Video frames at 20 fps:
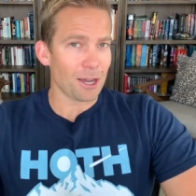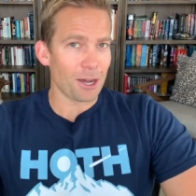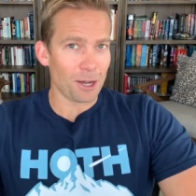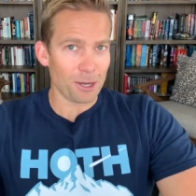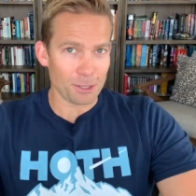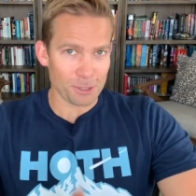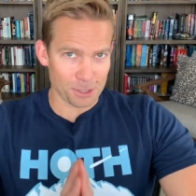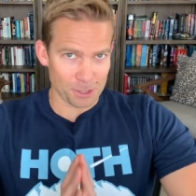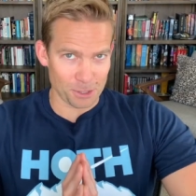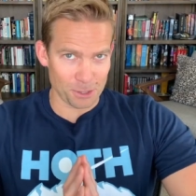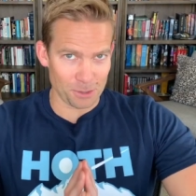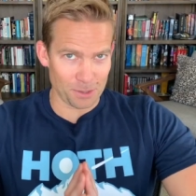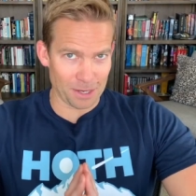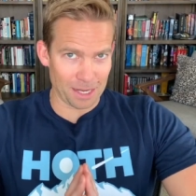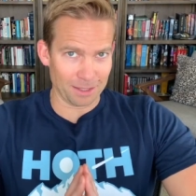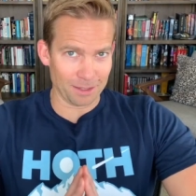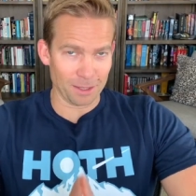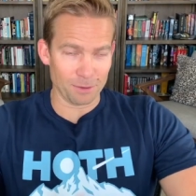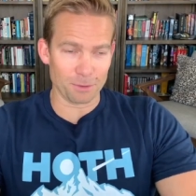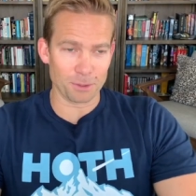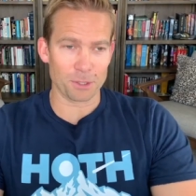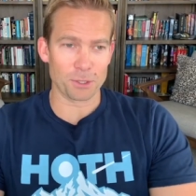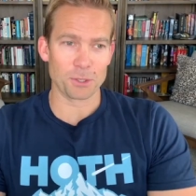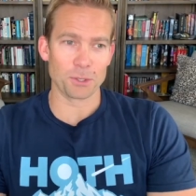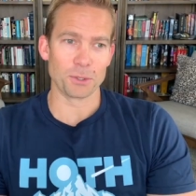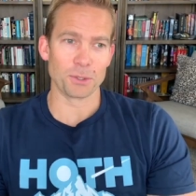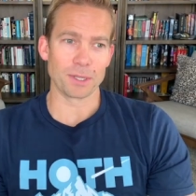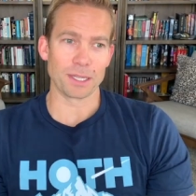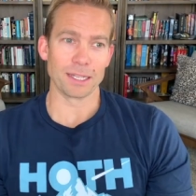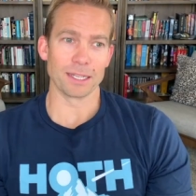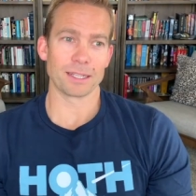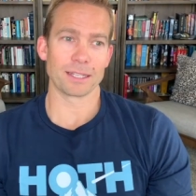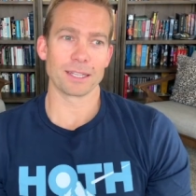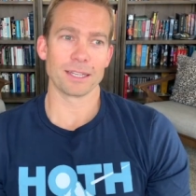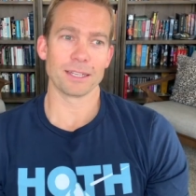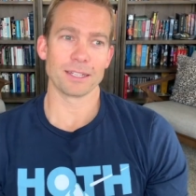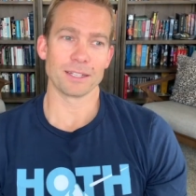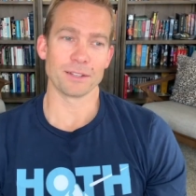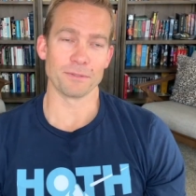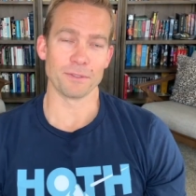also at level 2 get
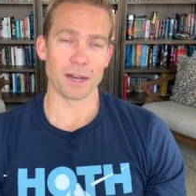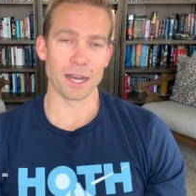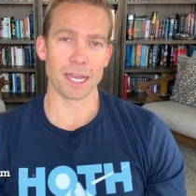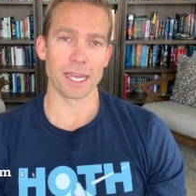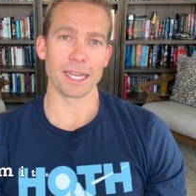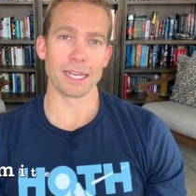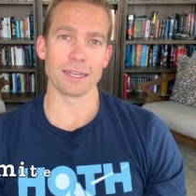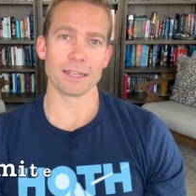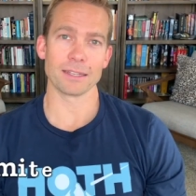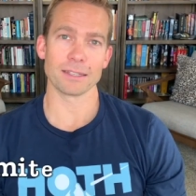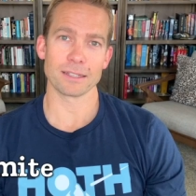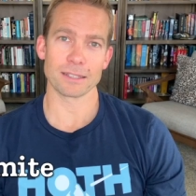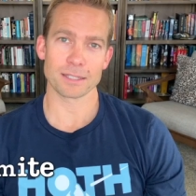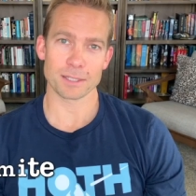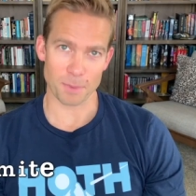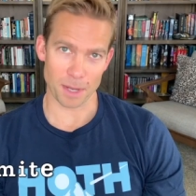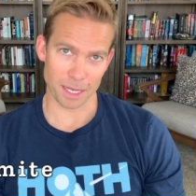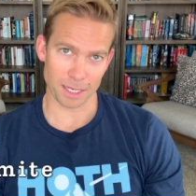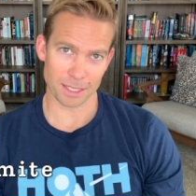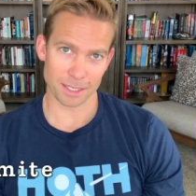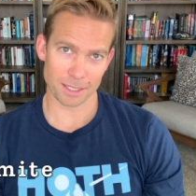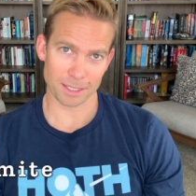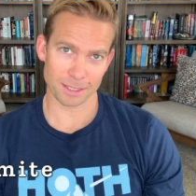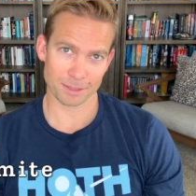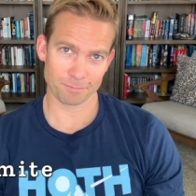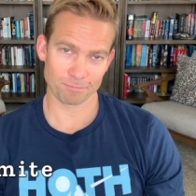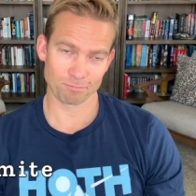Divine Smite.